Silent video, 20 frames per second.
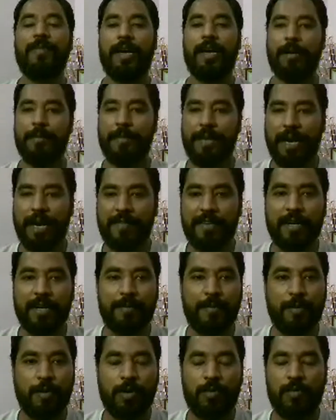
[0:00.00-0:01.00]
I'll be having a
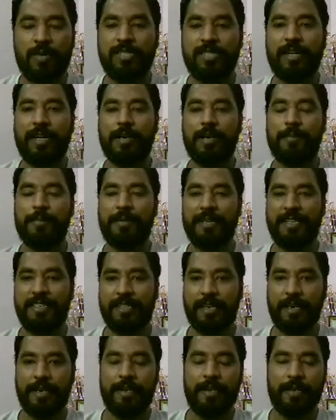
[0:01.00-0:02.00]
poll once I complete
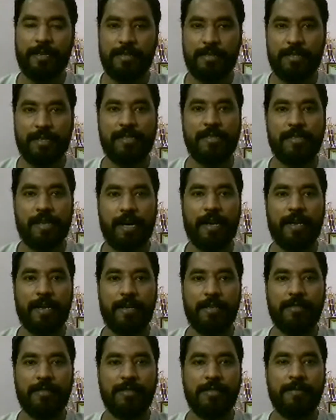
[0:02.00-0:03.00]
technical test
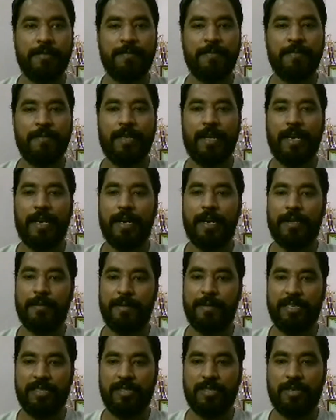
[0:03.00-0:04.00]
analyst, and
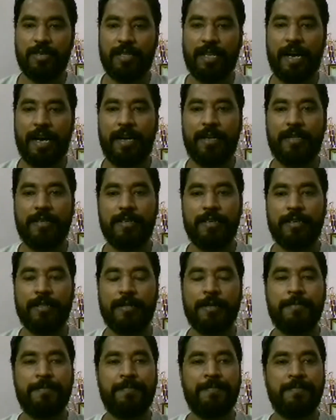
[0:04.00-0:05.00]
based on that,
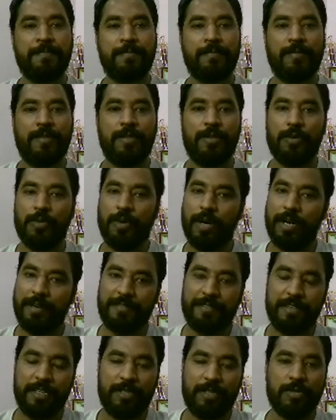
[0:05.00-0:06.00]
you are
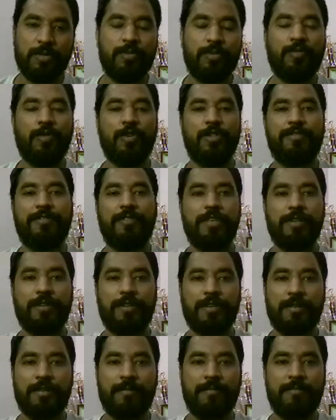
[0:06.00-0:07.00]
free to vote for
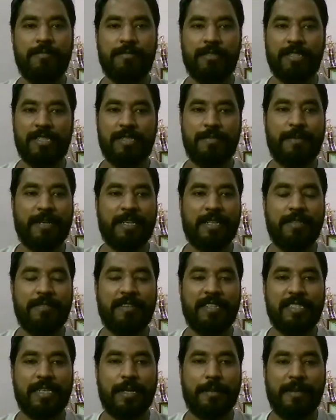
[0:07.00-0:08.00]
your respective
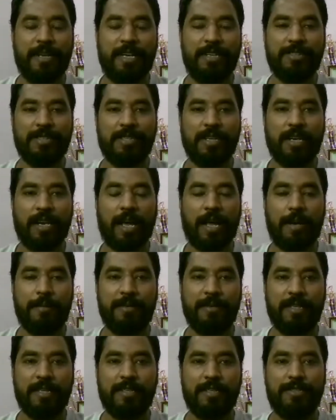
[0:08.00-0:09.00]
examination, and I'll be
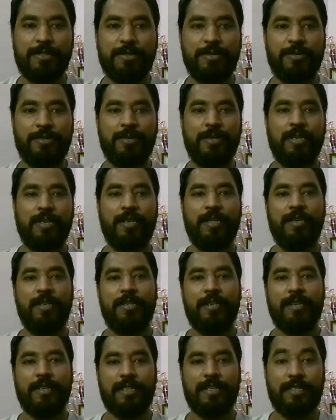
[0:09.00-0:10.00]
there to
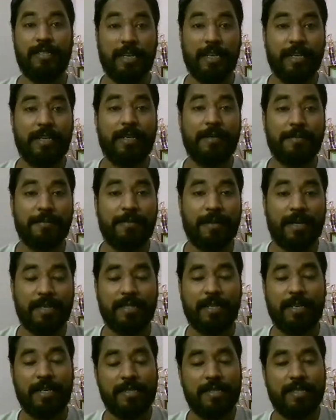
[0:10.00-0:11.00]
take it up as the
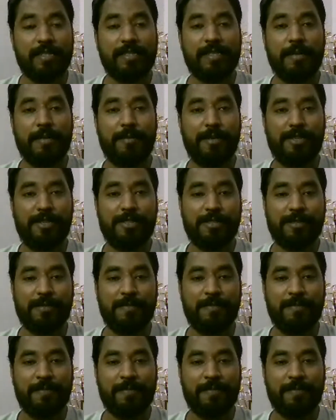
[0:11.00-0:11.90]
next examination.